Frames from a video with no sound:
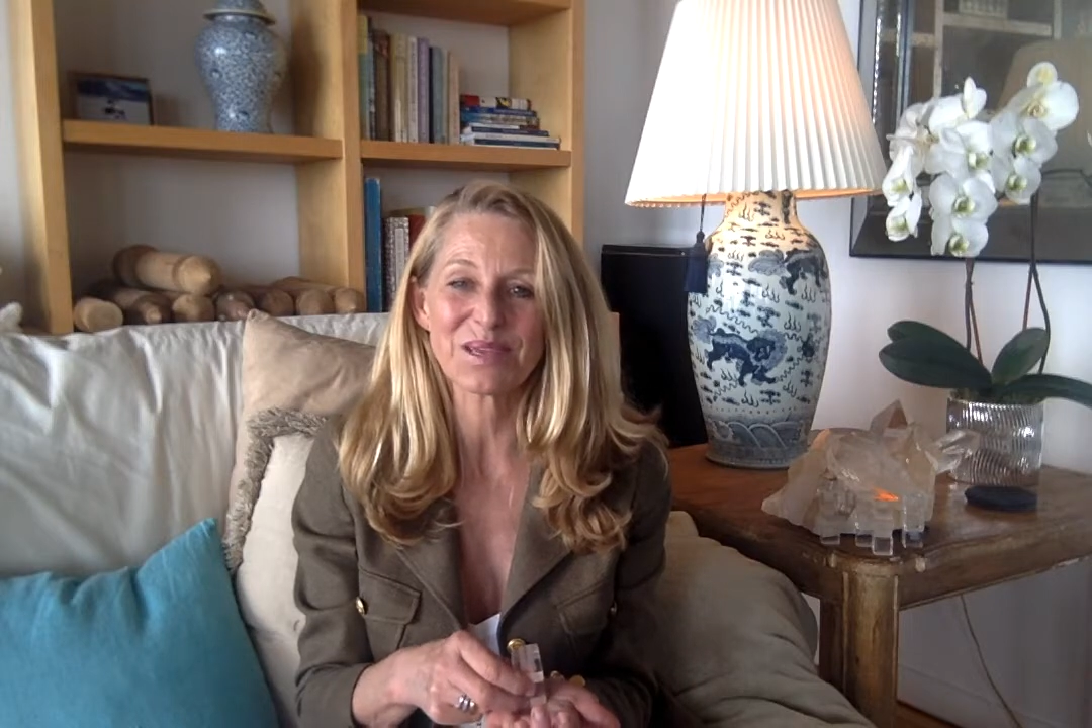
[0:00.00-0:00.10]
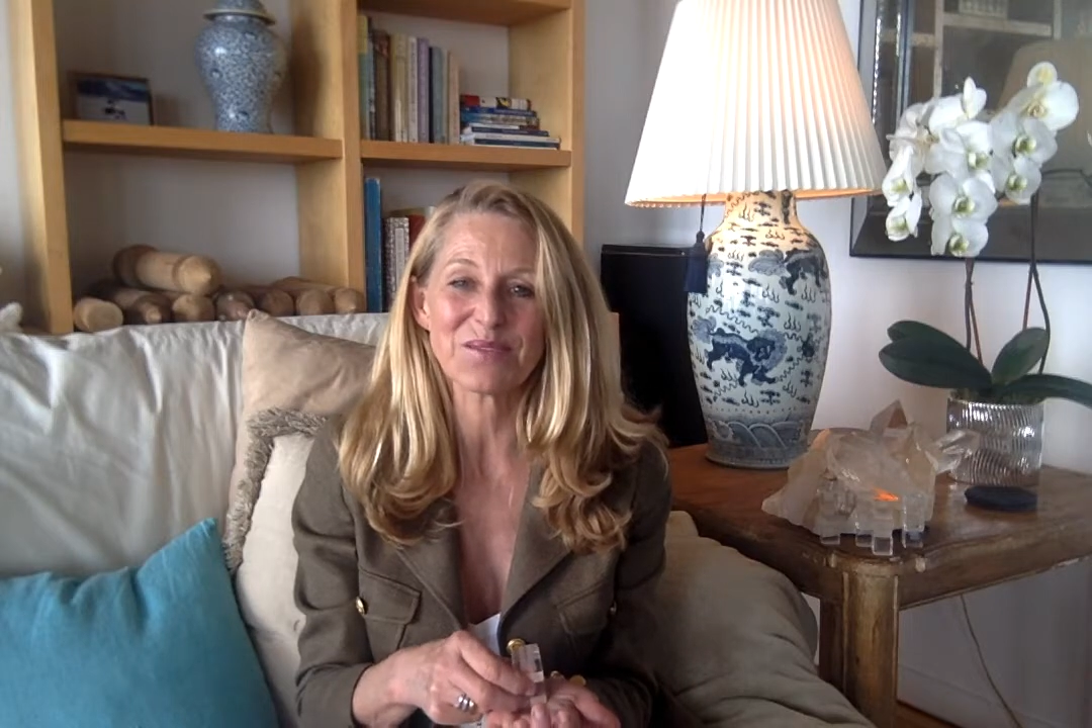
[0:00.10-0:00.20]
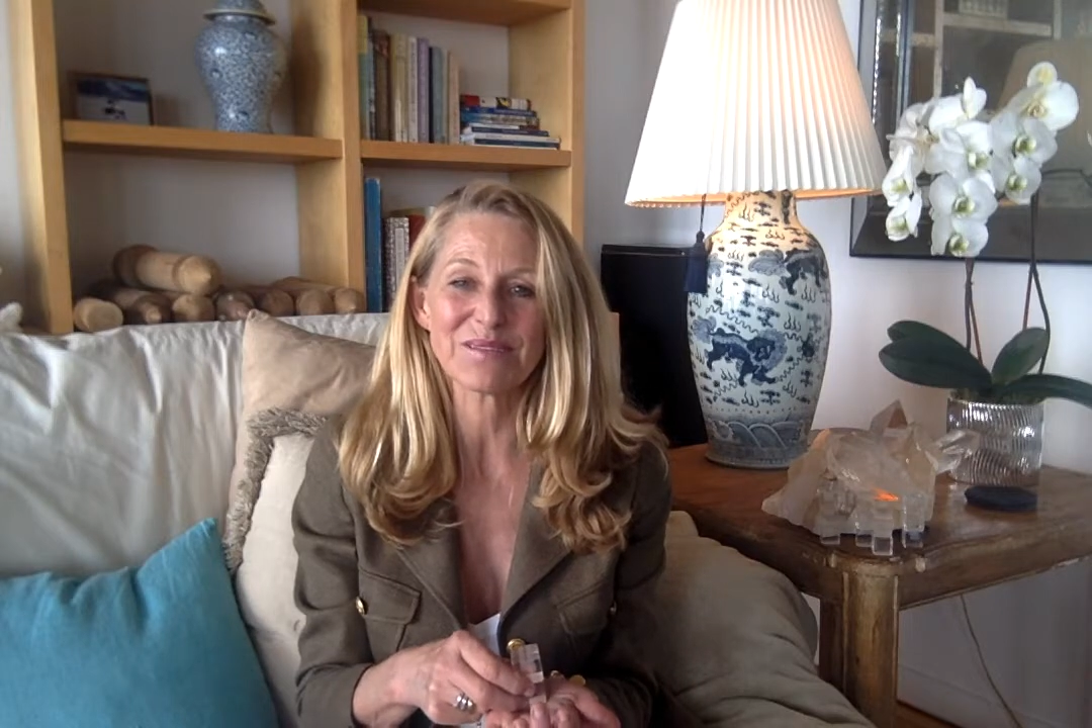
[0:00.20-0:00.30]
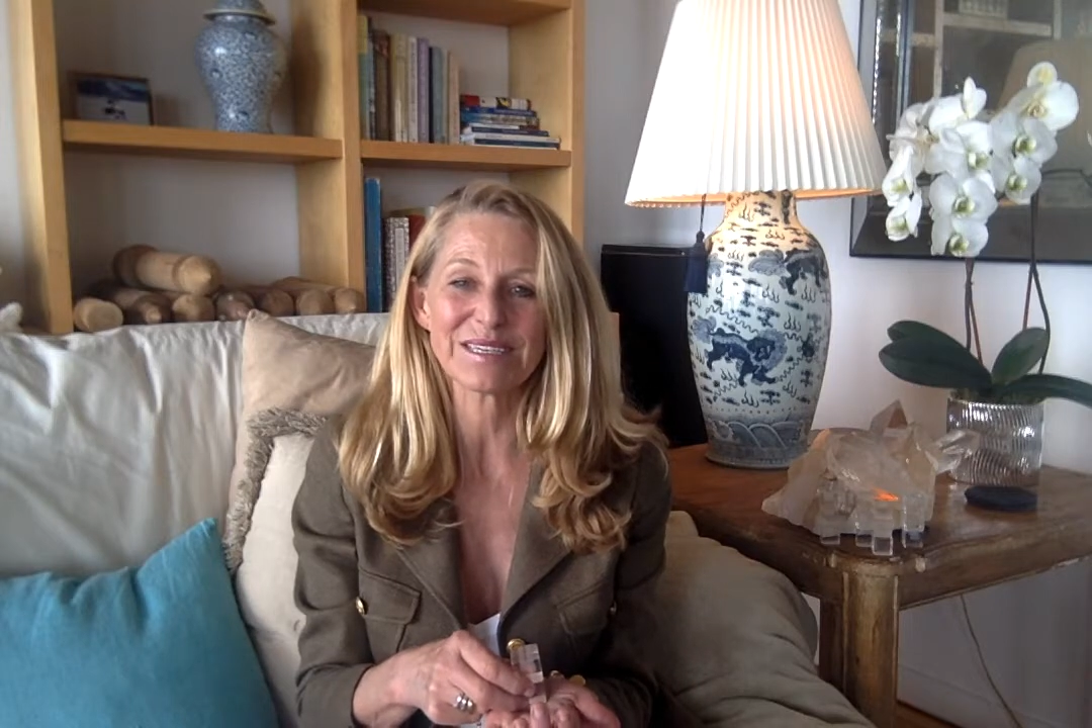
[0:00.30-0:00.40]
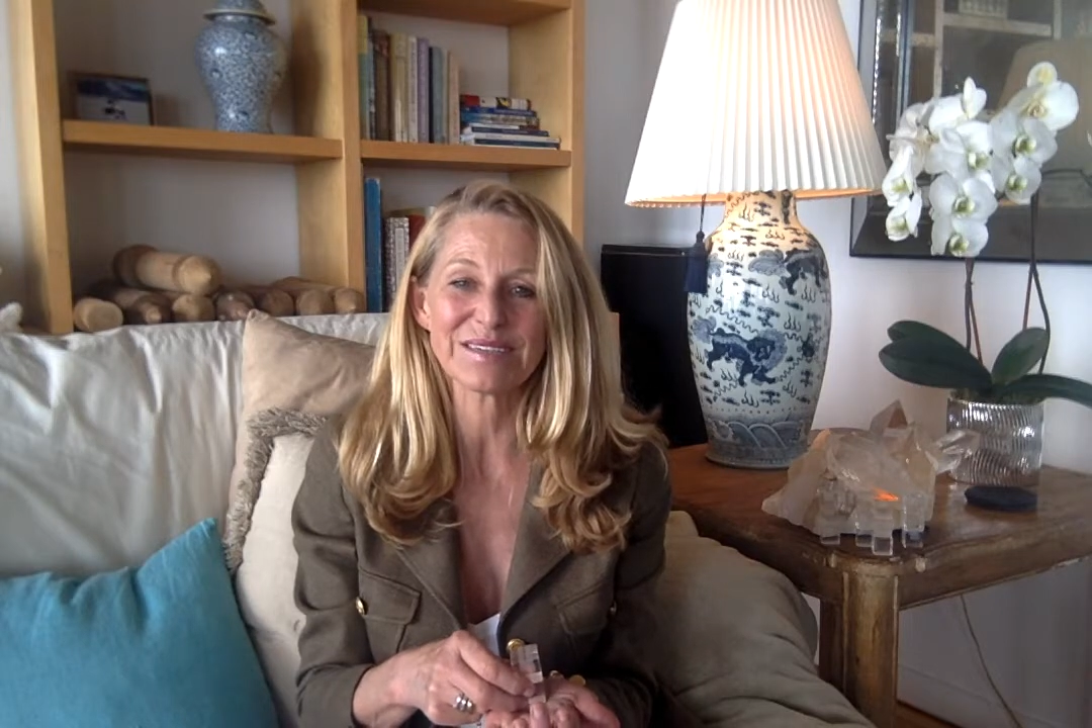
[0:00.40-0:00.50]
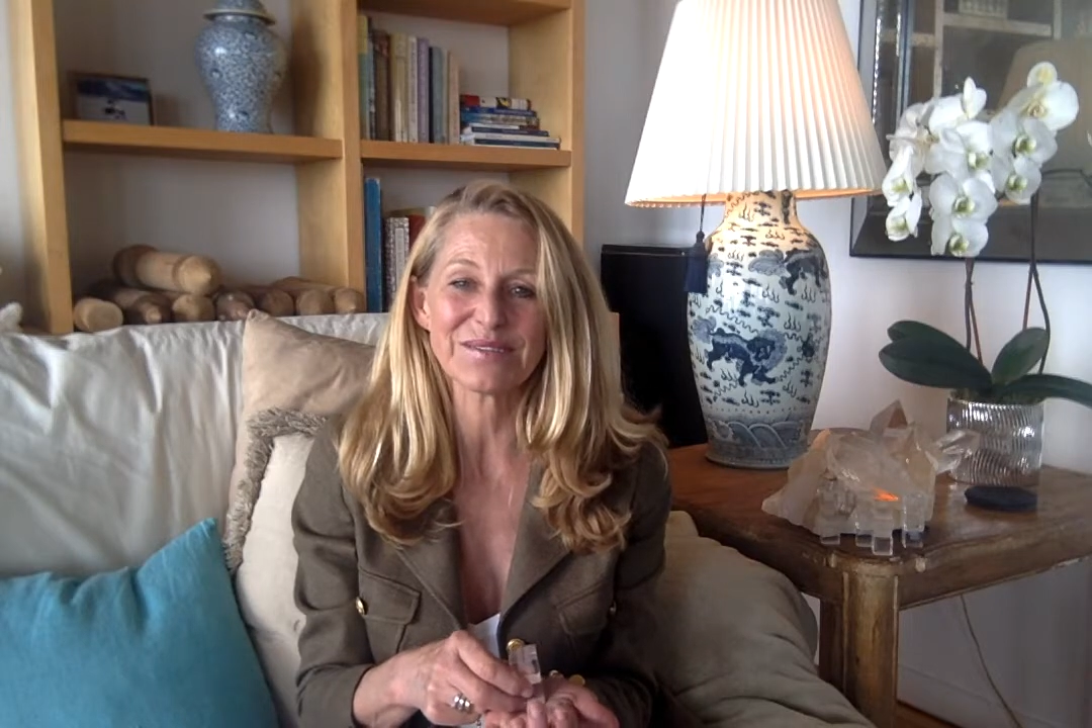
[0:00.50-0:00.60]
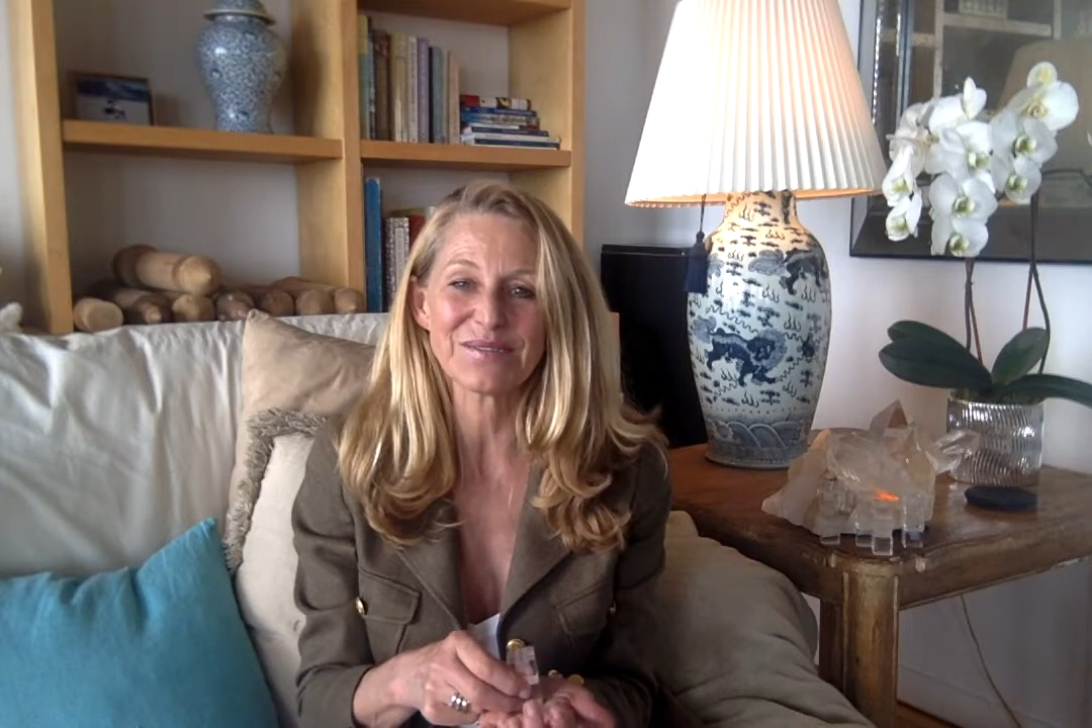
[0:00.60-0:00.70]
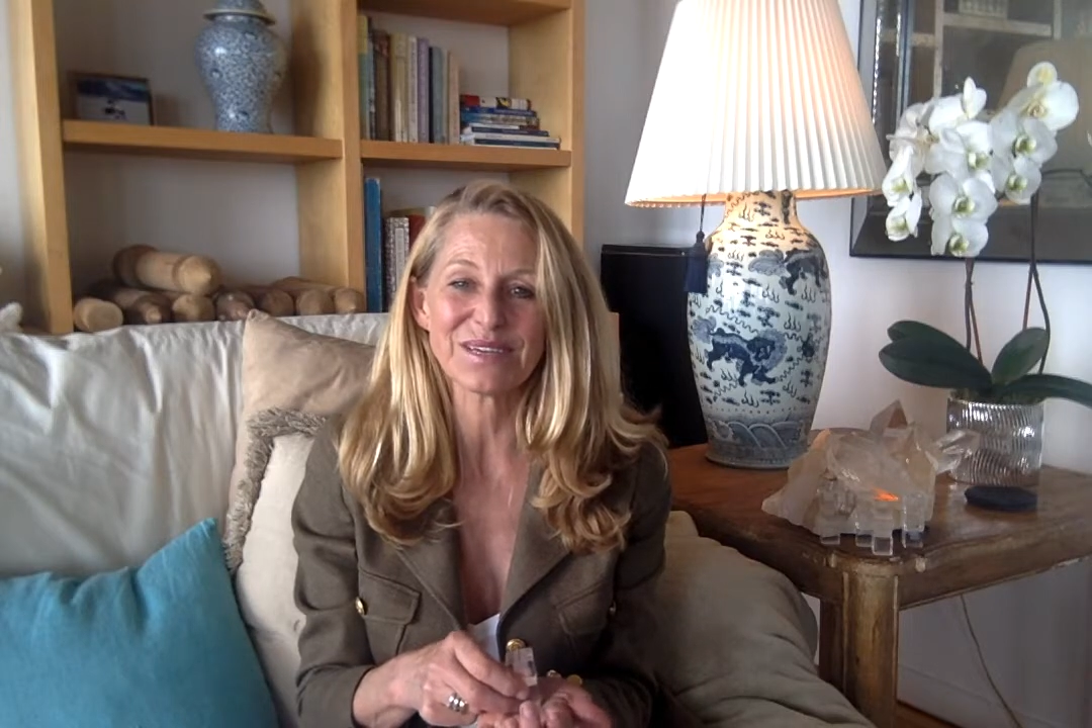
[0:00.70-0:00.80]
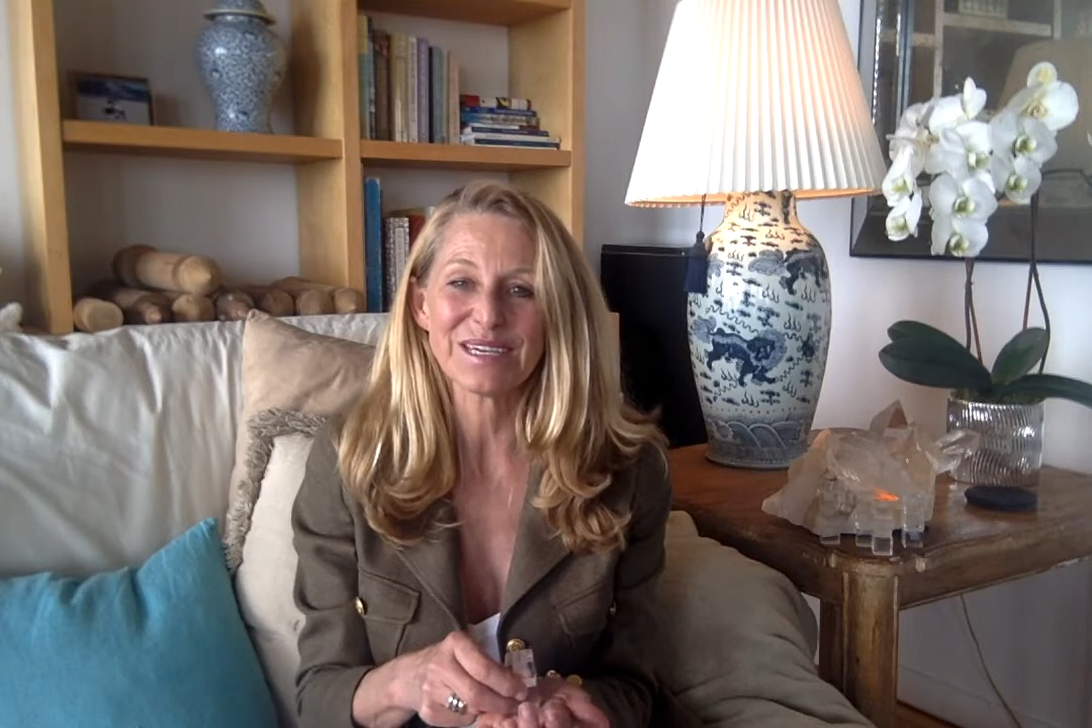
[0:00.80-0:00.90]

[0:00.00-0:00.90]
may you live